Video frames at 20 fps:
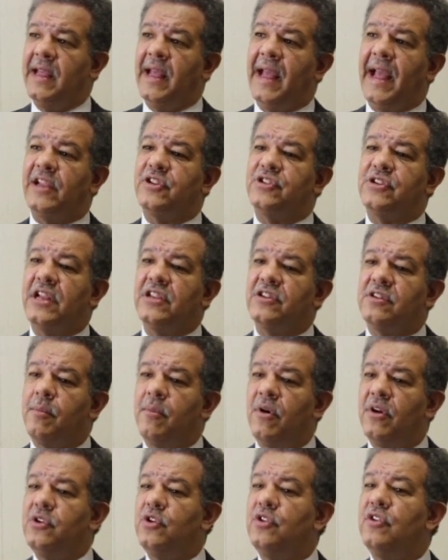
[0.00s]
Exchange
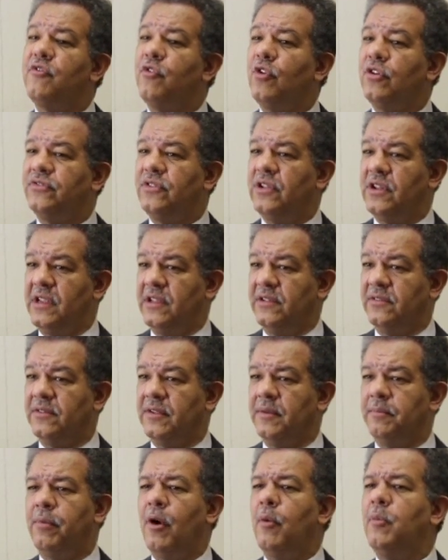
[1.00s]
among universities,
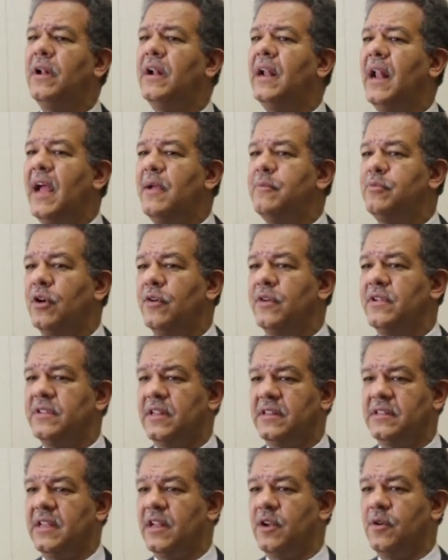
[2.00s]
public libraries,
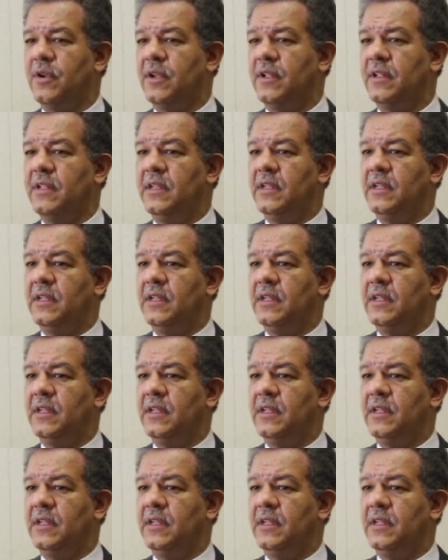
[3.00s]
etc.